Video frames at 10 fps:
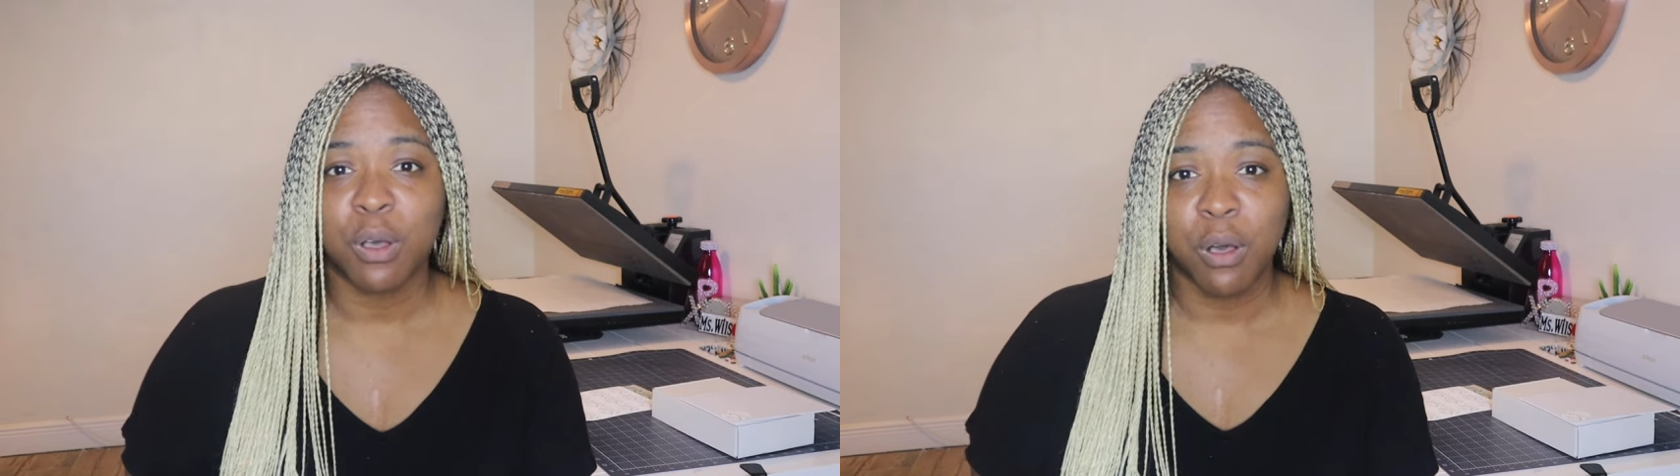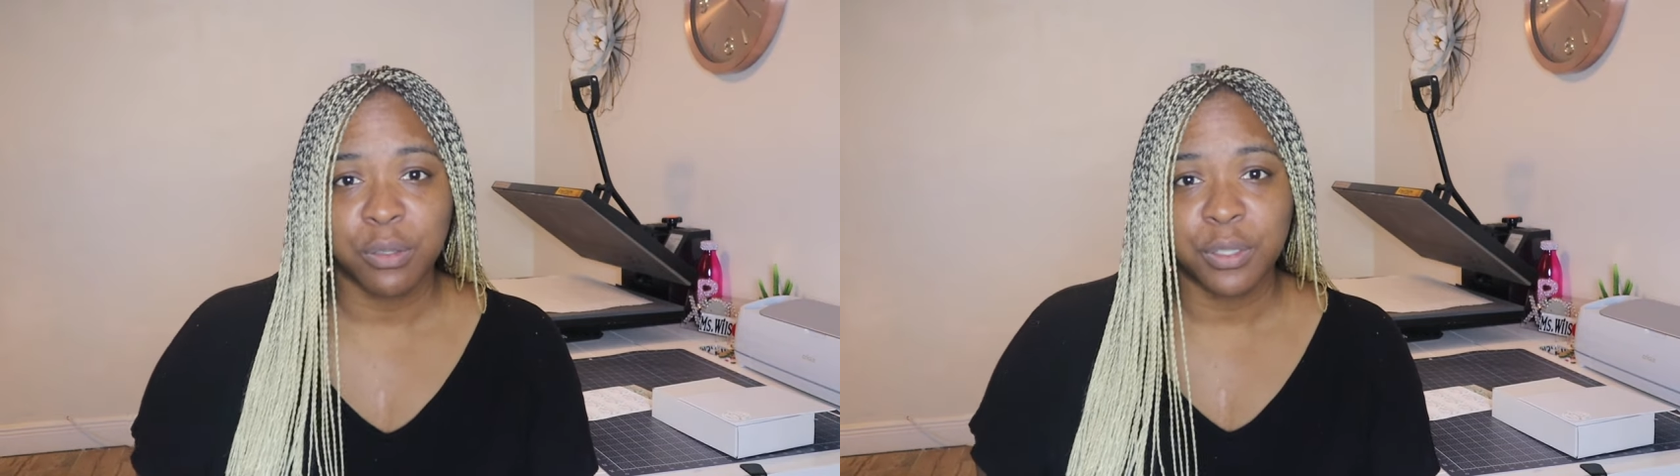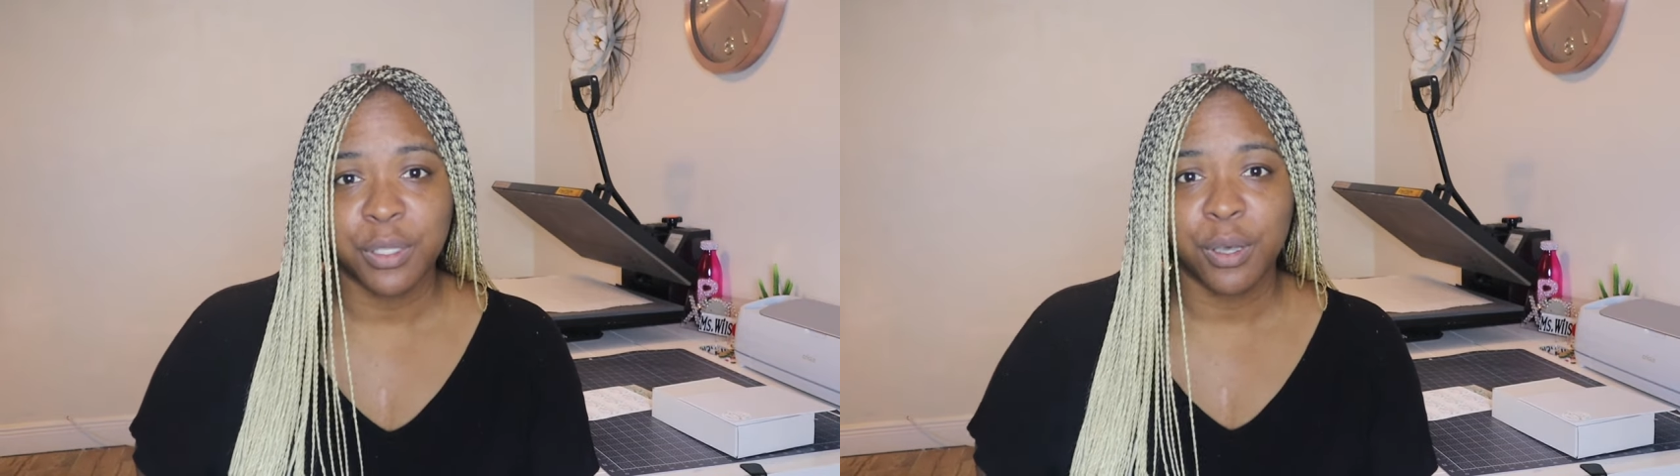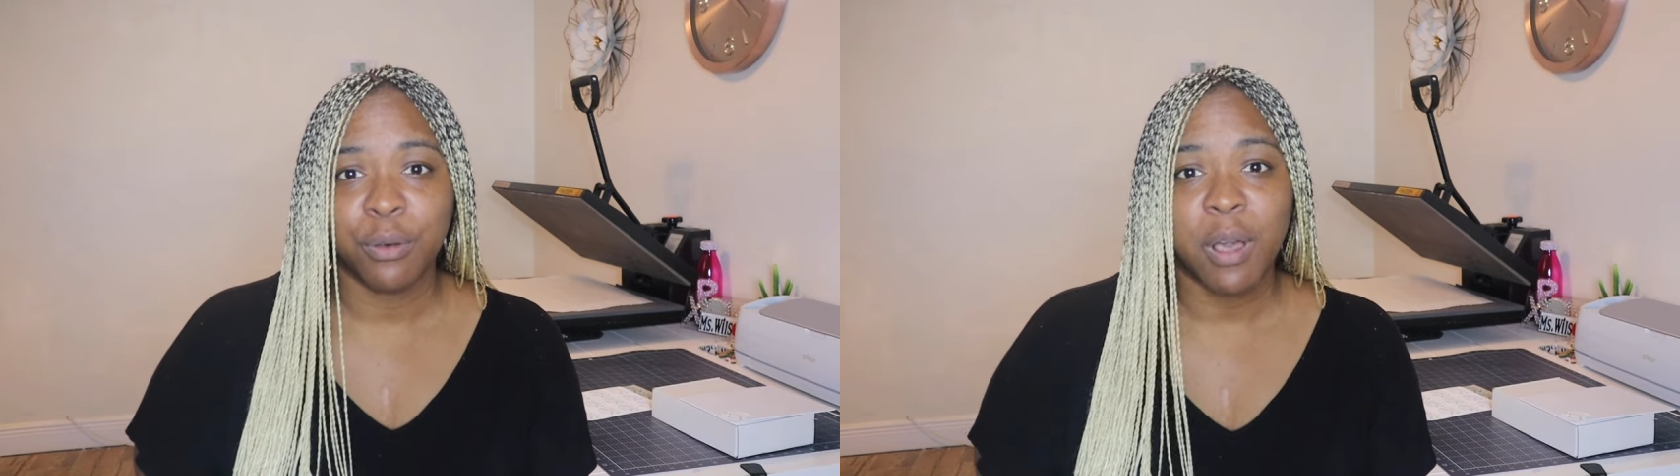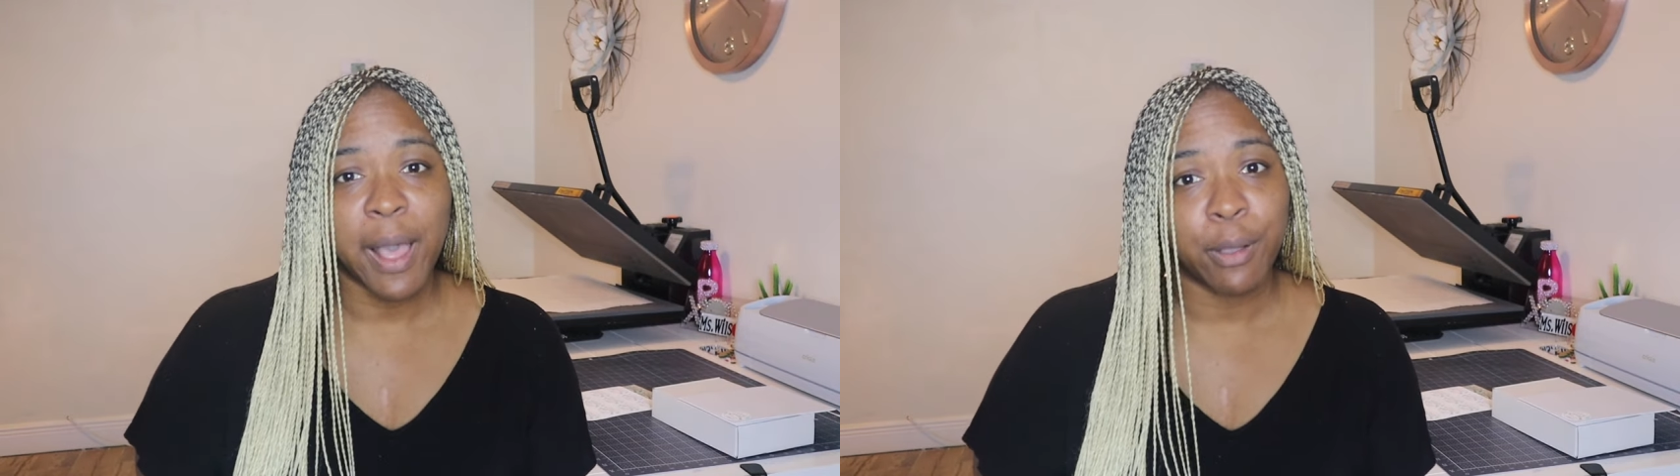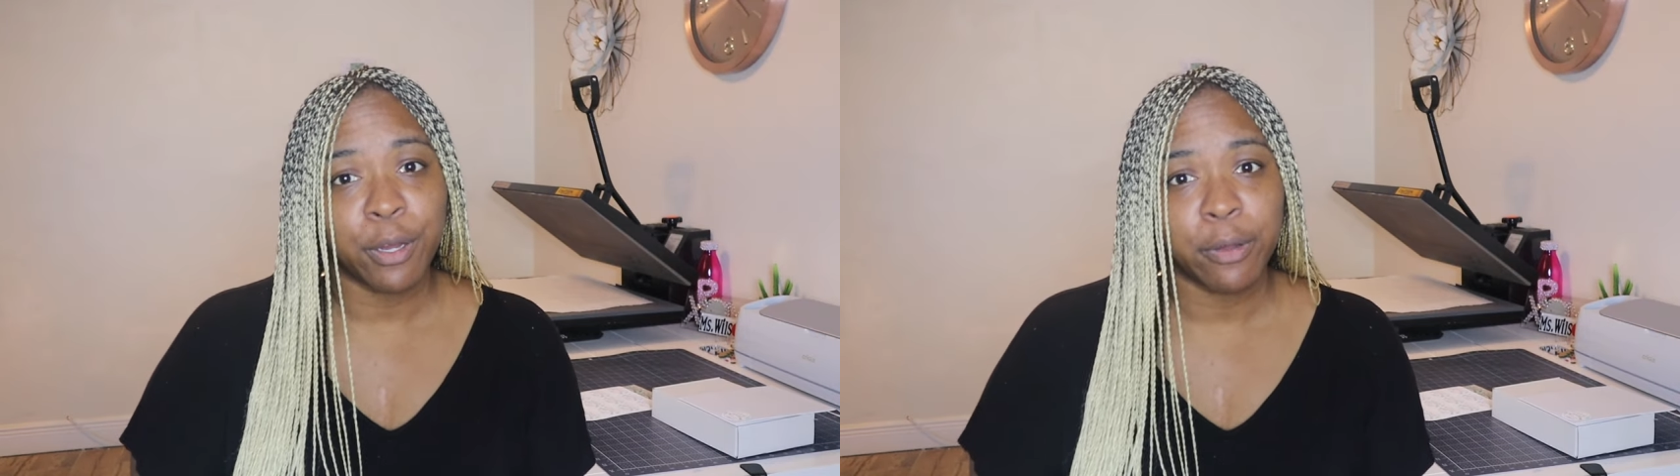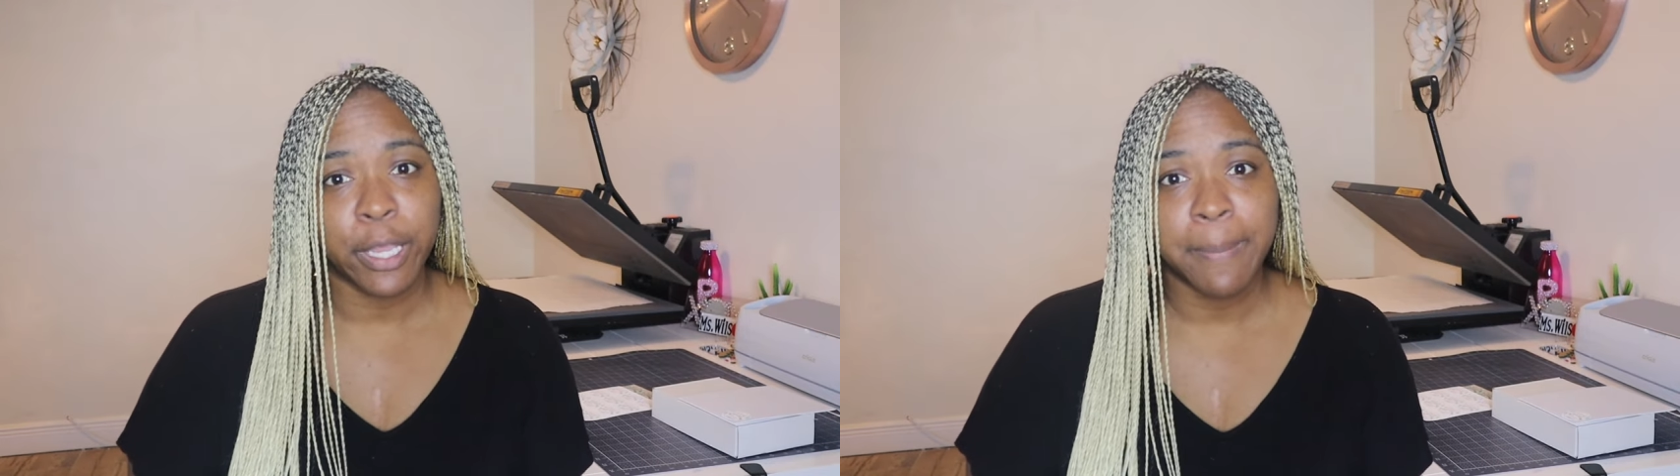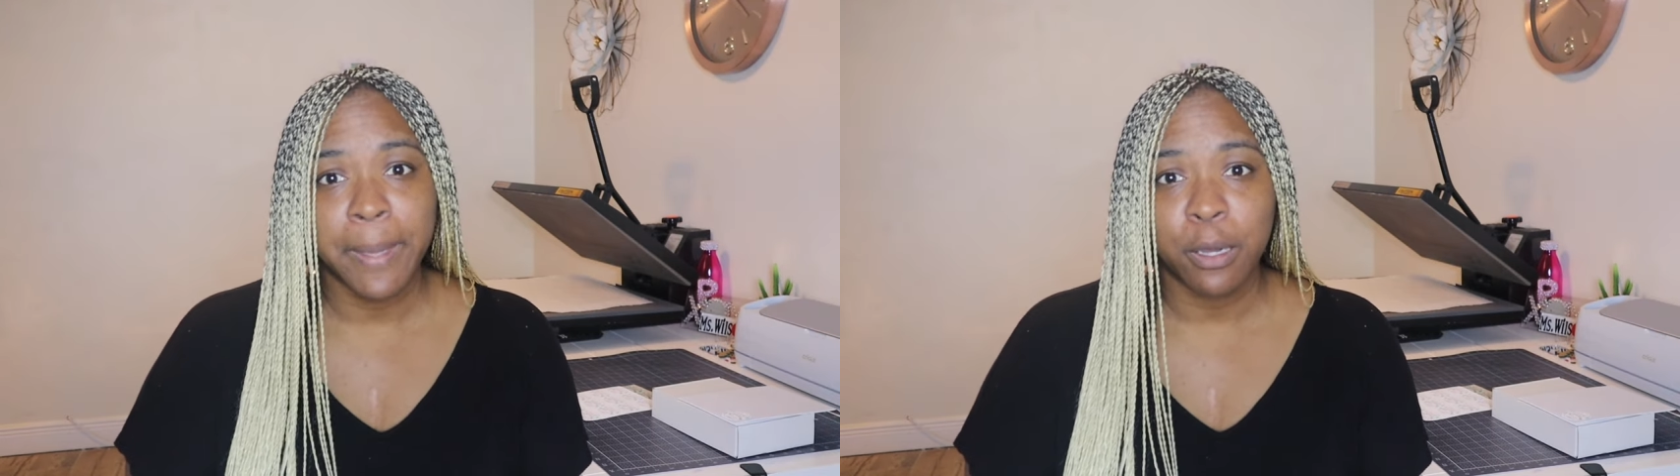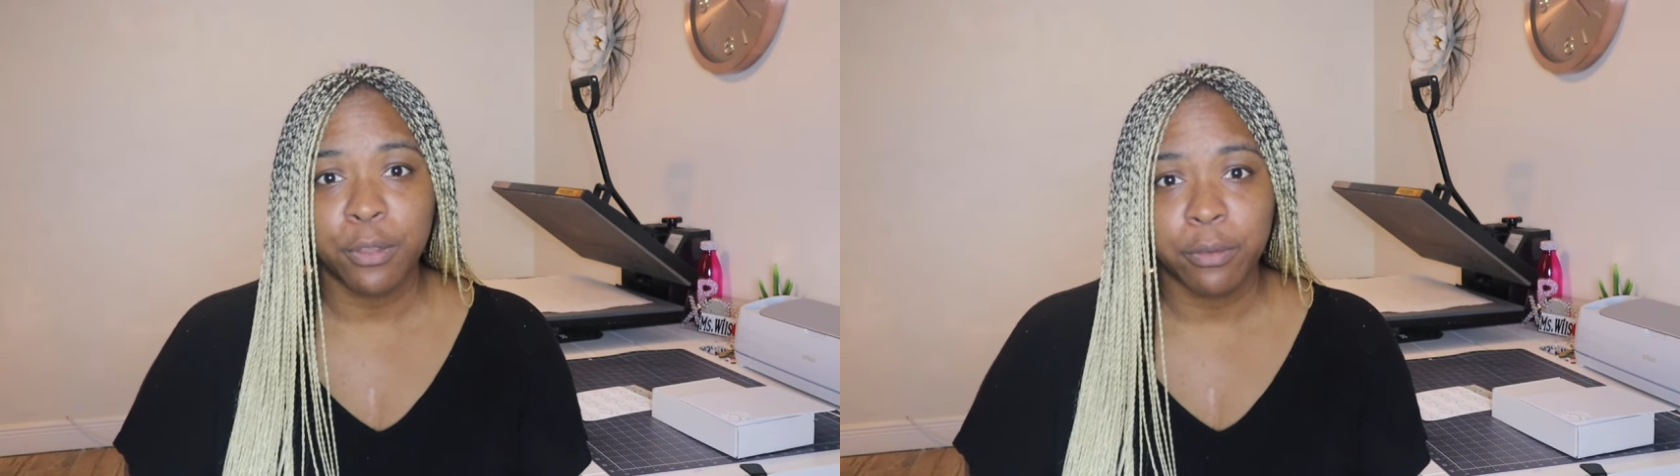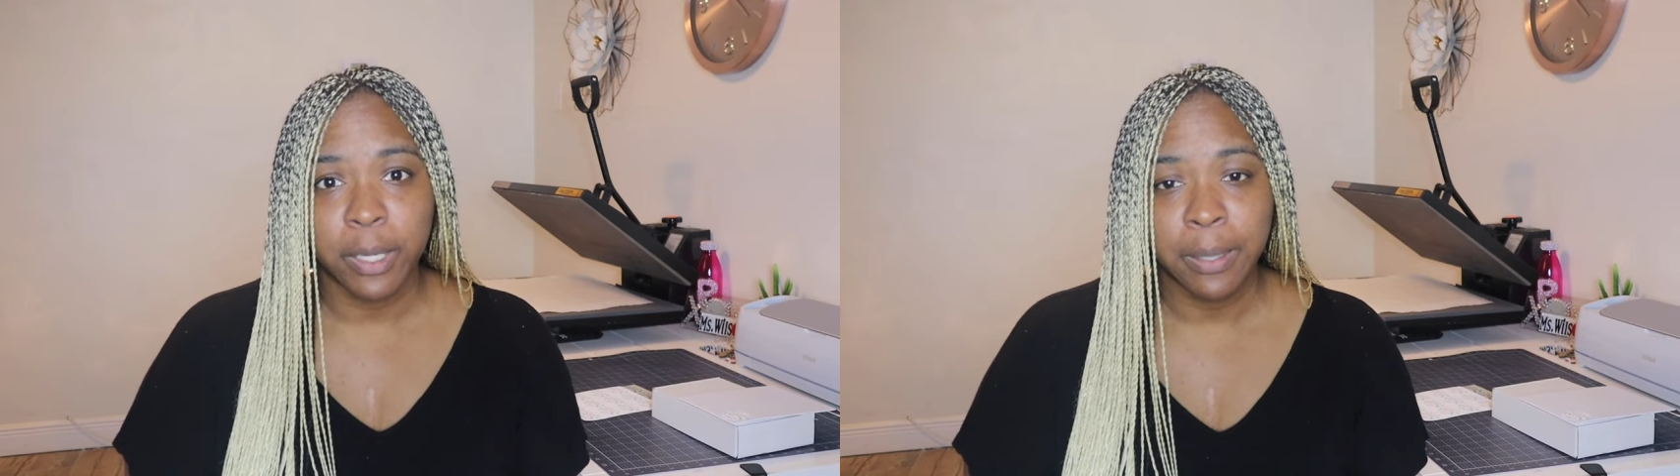also our Cricut Maker
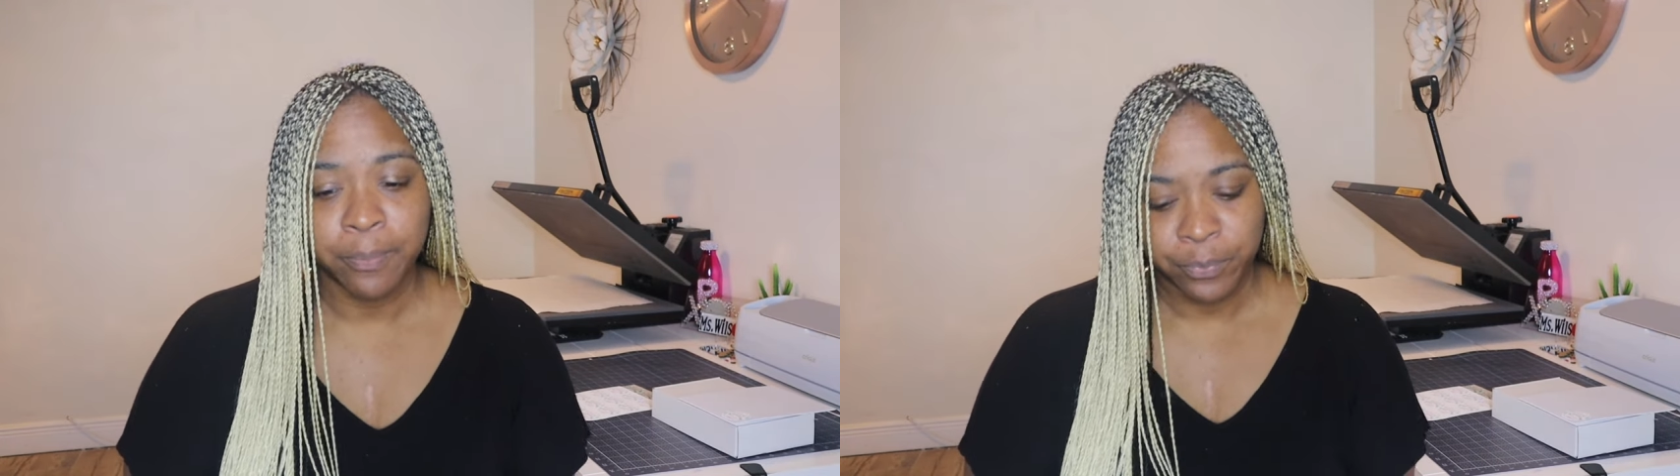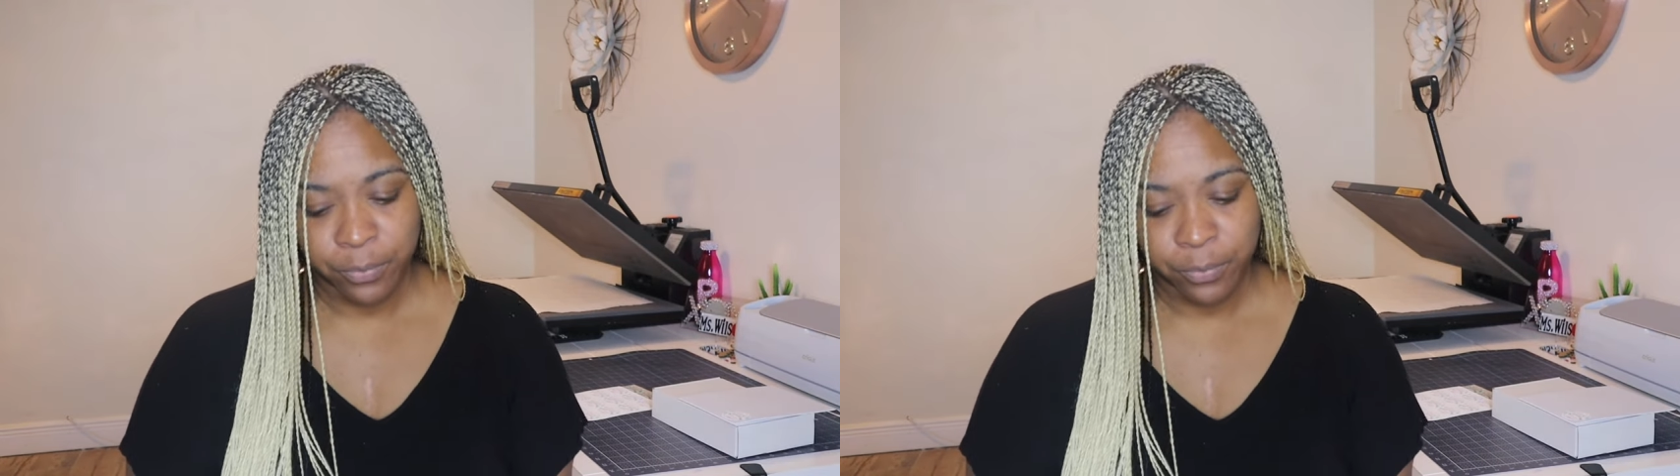3.